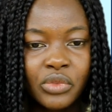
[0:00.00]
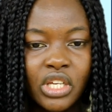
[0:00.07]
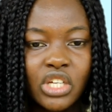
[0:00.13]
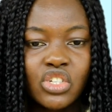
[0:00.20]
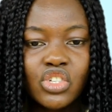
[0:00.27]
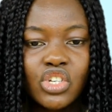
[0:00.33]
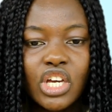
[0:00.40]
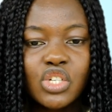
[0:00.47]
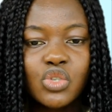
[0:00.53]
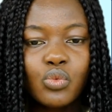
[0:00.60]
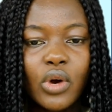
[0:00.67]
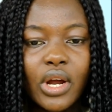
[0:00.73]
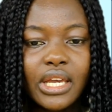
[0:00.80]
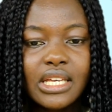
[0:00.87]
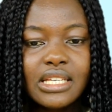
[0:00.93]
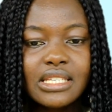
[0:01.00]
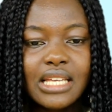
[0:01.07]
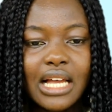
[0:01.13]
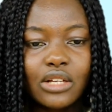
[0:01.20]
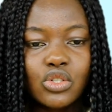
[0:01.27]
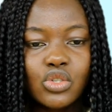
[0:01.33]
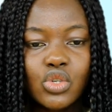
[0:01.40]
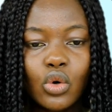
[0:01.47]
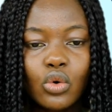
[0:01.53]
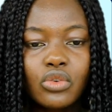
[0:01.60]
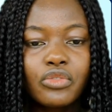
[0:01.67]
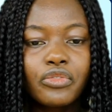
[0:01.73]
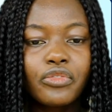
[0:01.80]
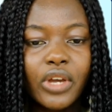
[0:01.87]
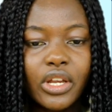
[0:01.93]
His church workers has
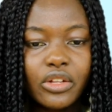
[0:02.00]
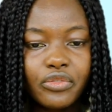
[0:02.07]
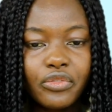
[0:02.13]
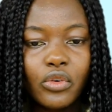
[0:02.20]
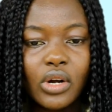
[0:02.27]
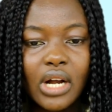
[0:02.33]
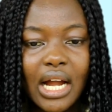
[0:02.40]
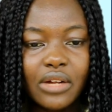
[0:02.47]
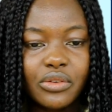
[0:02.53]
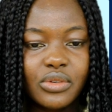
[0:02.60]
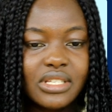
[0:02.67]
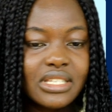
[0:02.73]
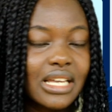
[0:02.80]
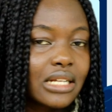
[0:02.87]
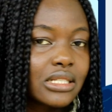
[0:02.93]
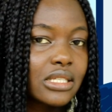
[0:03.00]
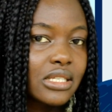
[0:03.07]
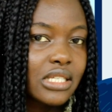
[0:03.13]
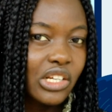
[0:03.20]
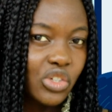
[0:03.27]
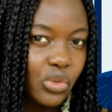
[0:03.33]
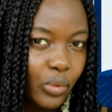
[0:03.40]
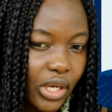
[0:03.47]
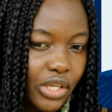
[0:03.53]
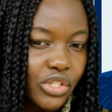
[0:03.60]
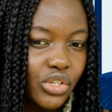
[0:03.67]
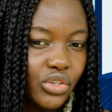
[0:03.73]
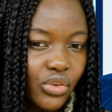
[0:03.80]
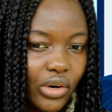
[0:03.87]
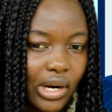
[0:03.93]
told faithful gatherings at his
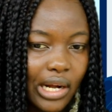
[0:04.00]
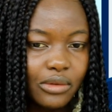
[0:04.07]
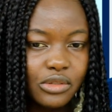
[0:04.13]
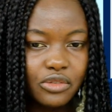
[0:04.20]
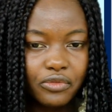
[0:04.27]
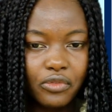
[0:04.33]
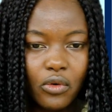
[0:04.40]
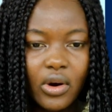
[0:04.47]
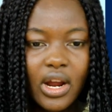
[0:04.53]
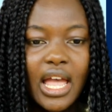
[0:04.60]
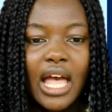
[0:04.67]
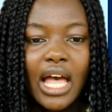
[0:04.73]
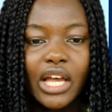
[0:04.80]
adoration grounds for